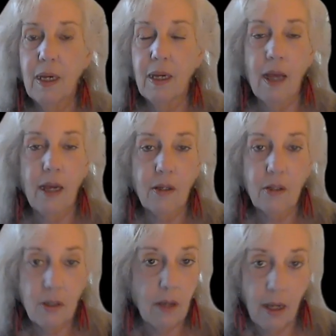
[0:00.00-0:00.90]
And I
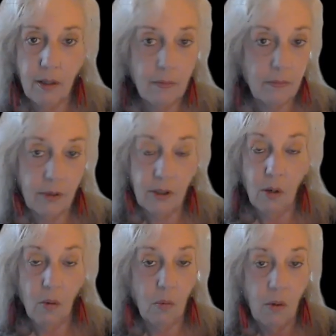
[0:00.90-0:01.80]
could, you
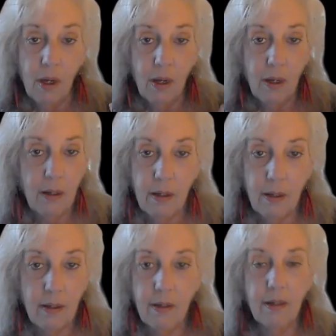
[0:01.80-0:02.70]
know,
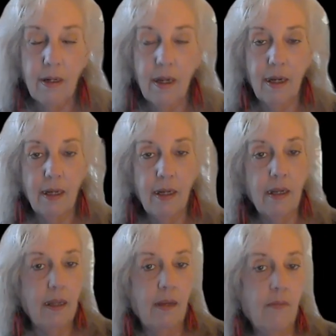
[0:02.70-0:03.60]
and
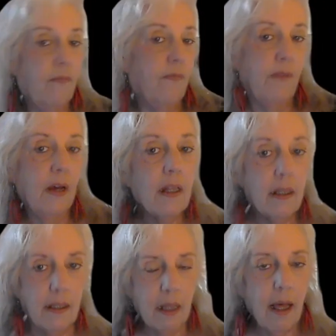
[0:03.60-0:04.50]
he
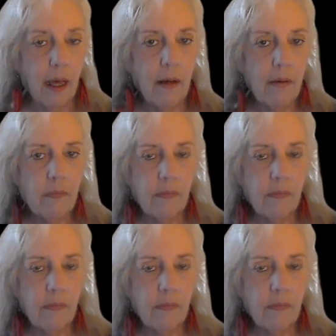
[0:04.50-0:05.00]
fell in love